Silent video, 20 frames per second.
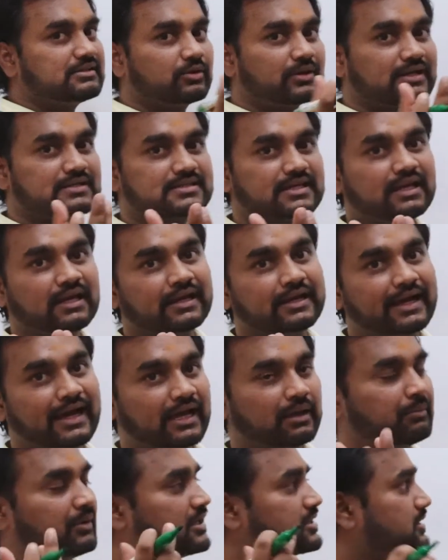you can say
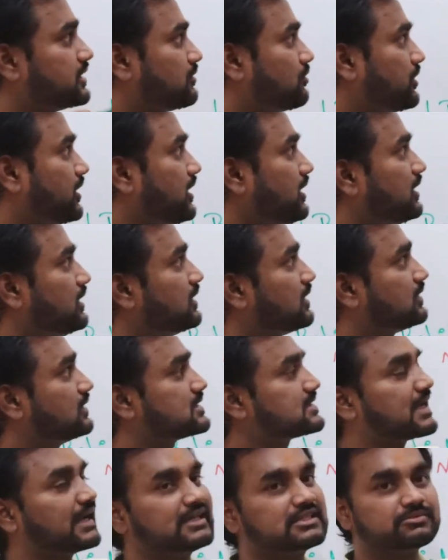diameter. Okay, here the
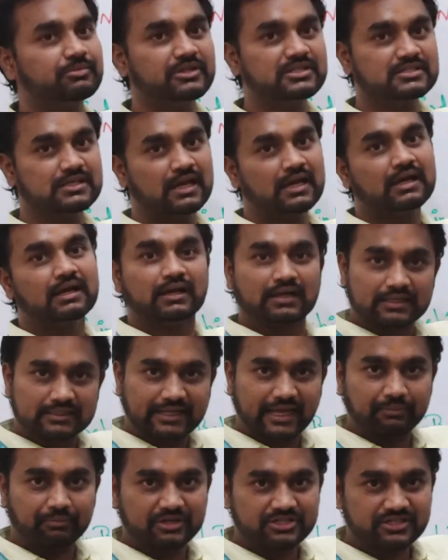size means
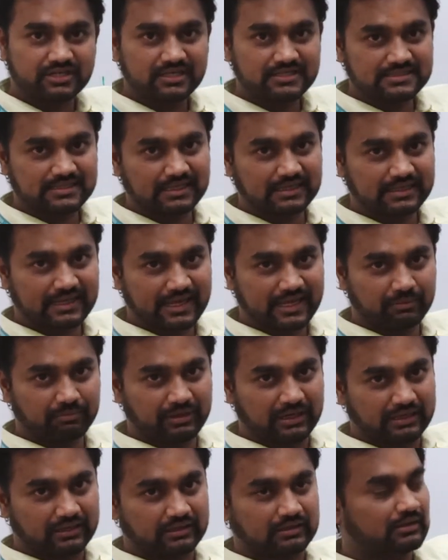dimension is
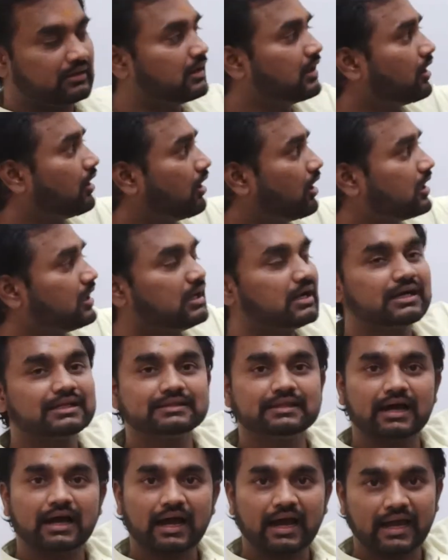diameter or
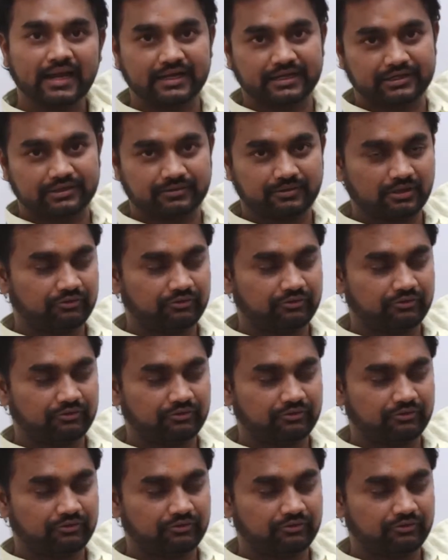the height.